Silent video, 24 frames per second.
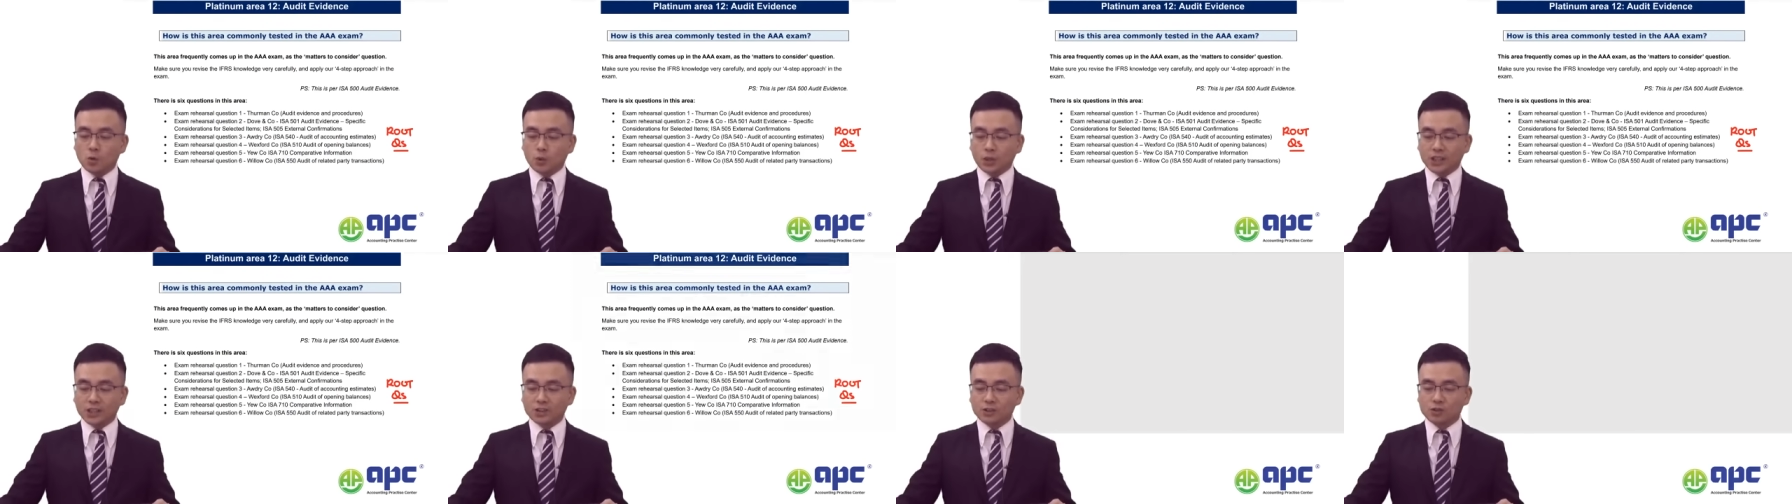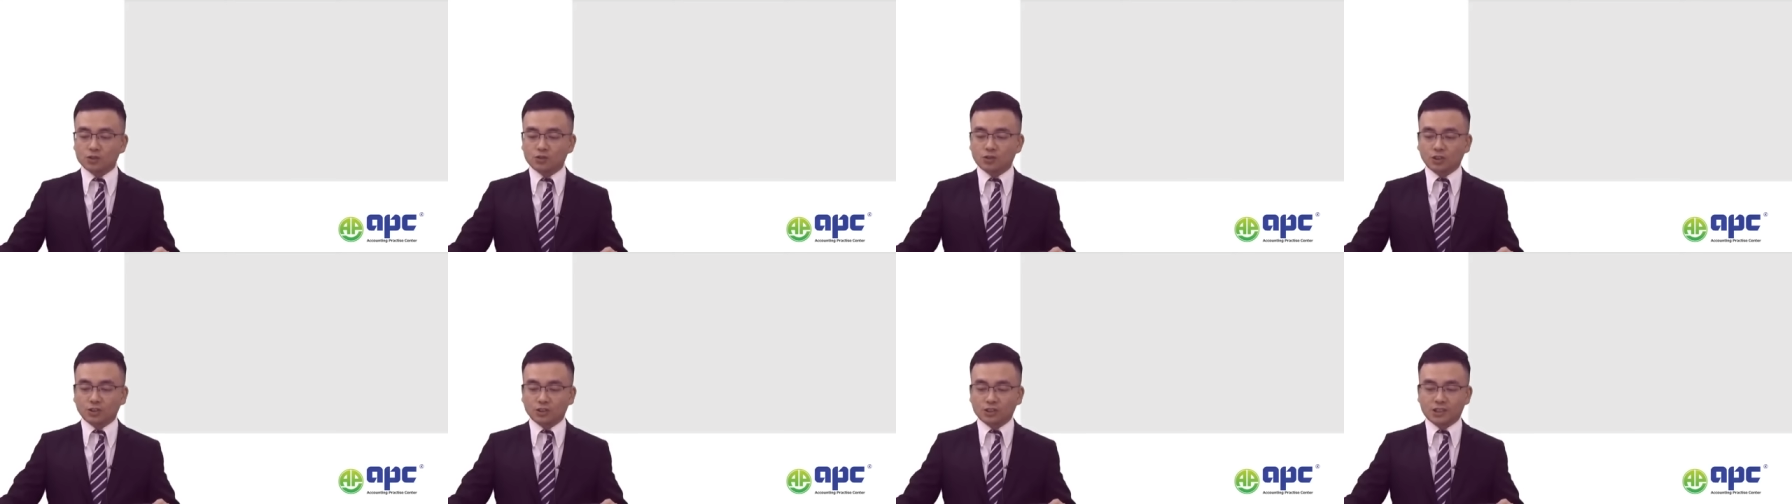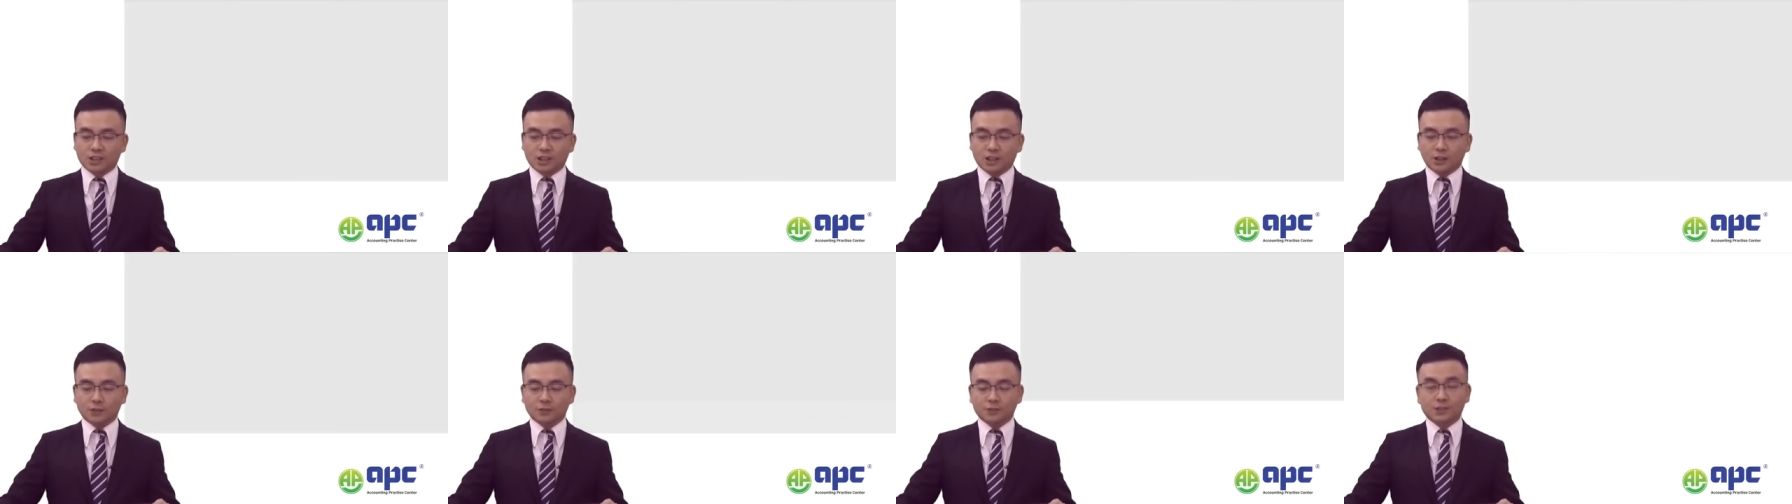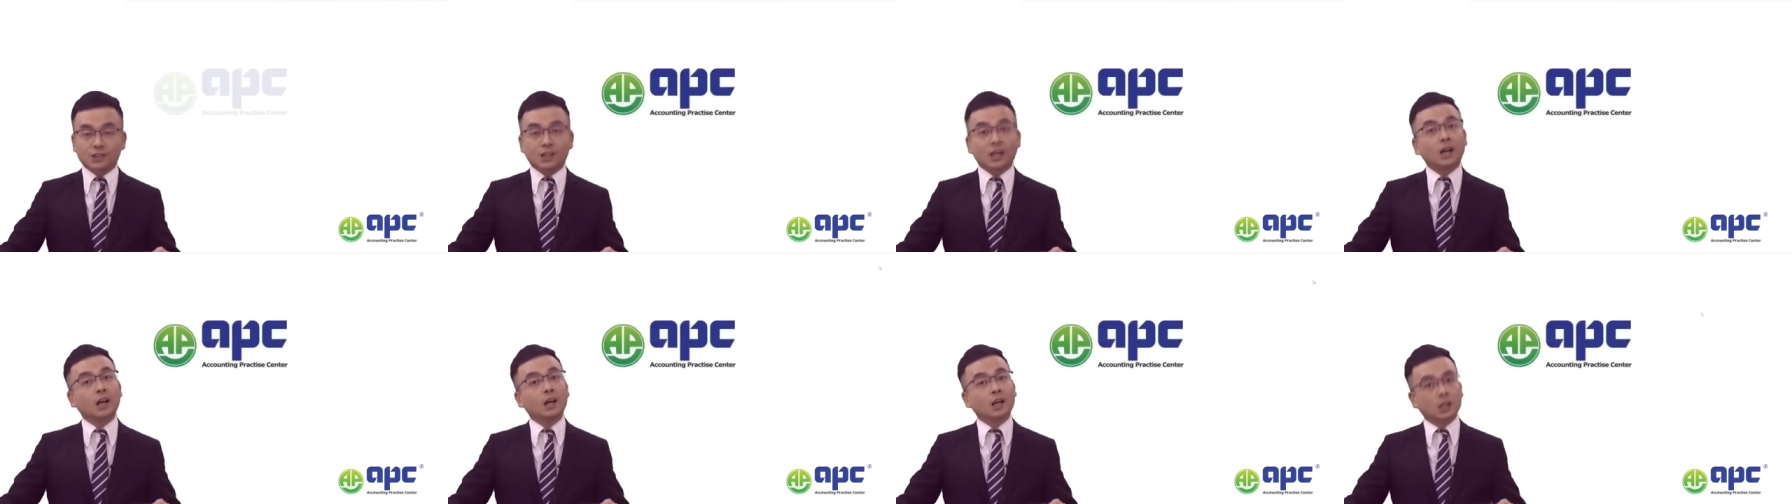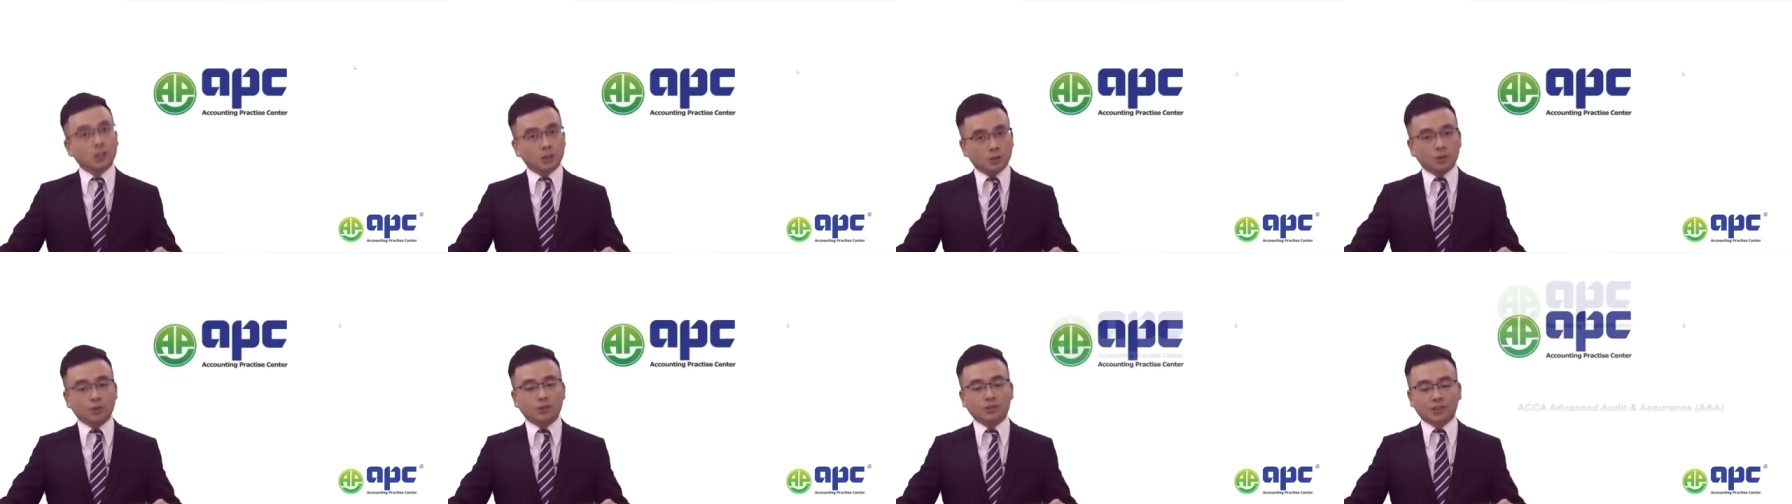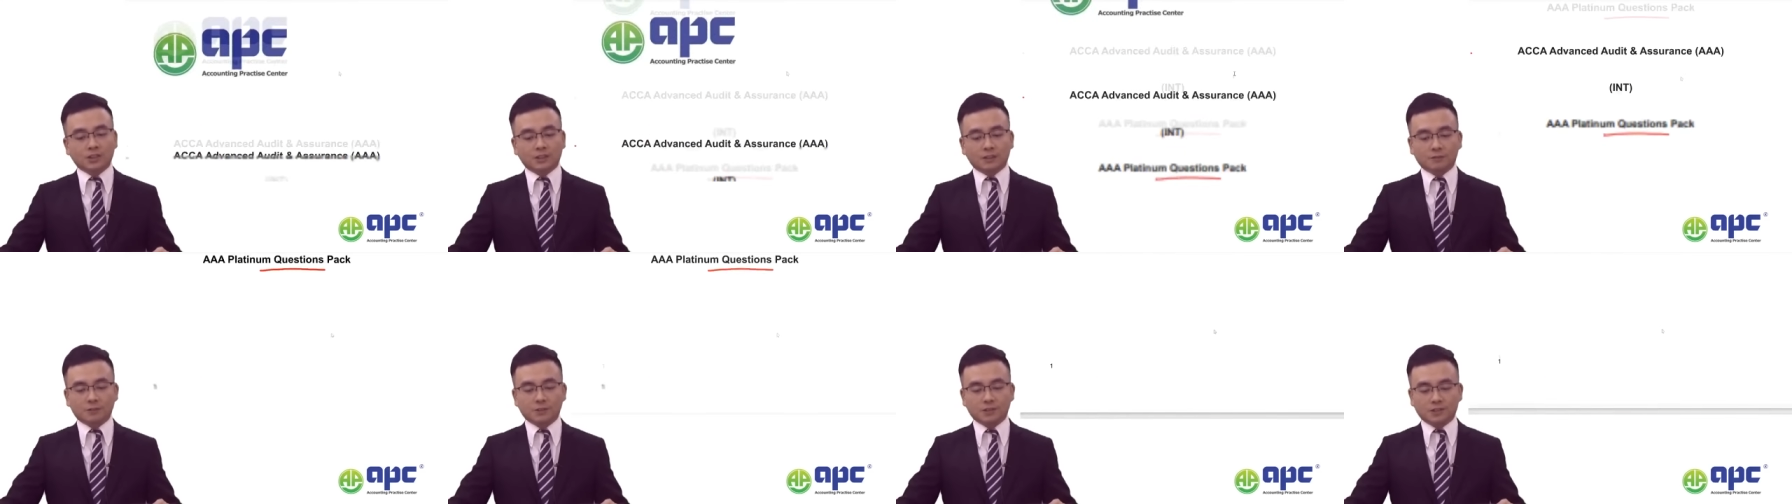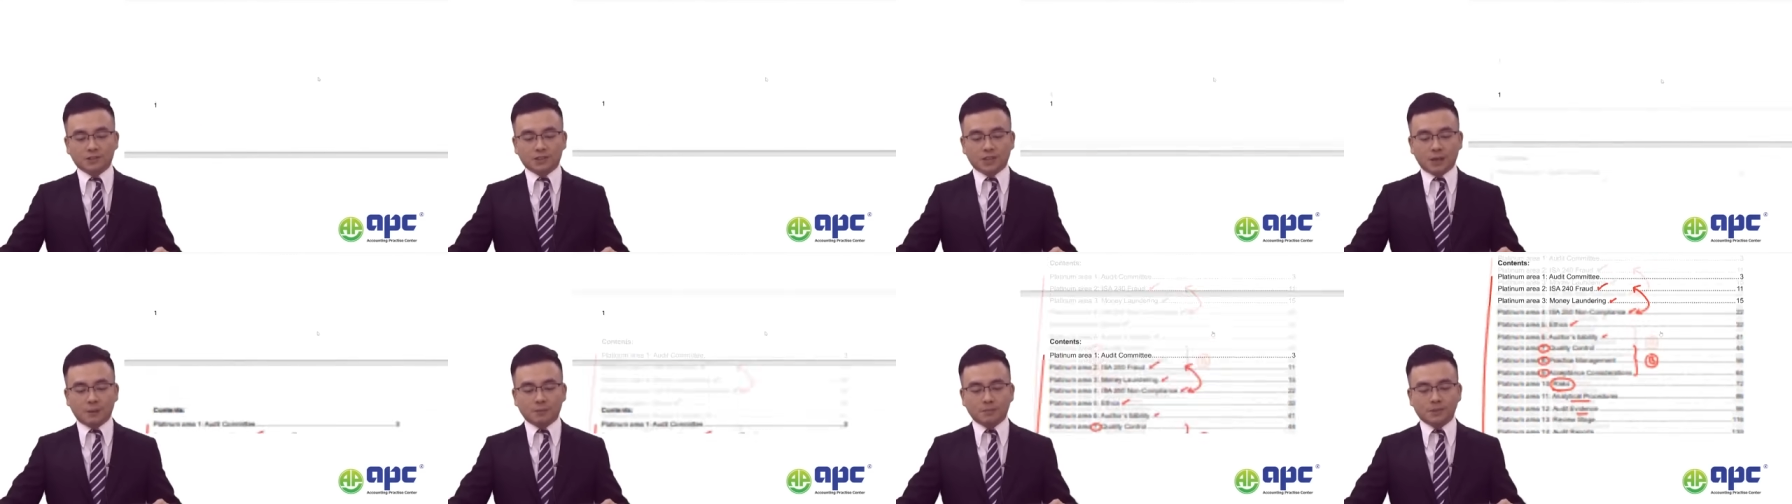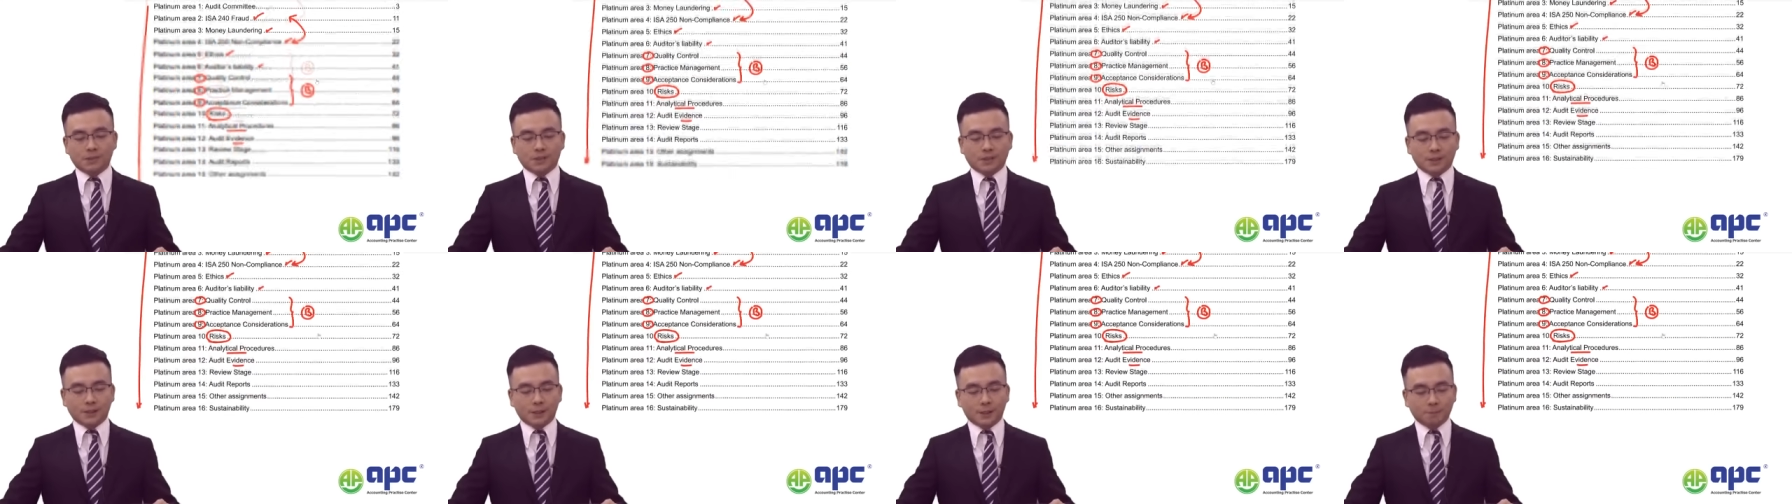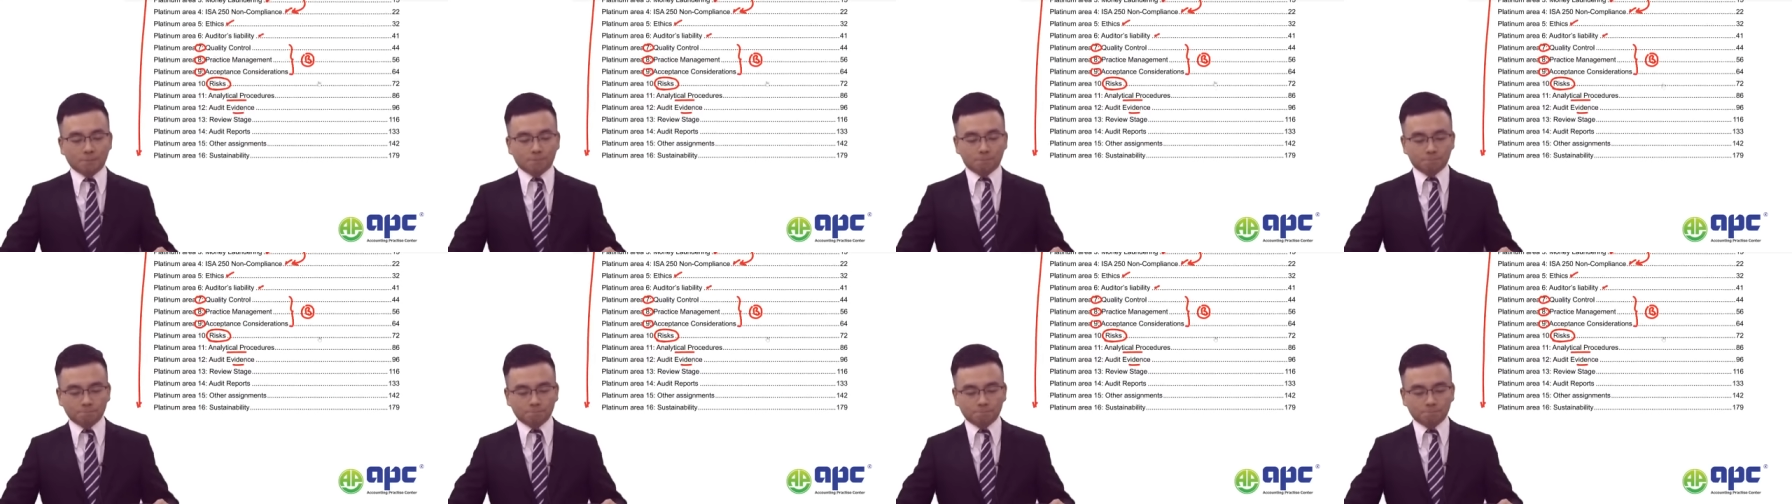we construct the answer using different steps in that.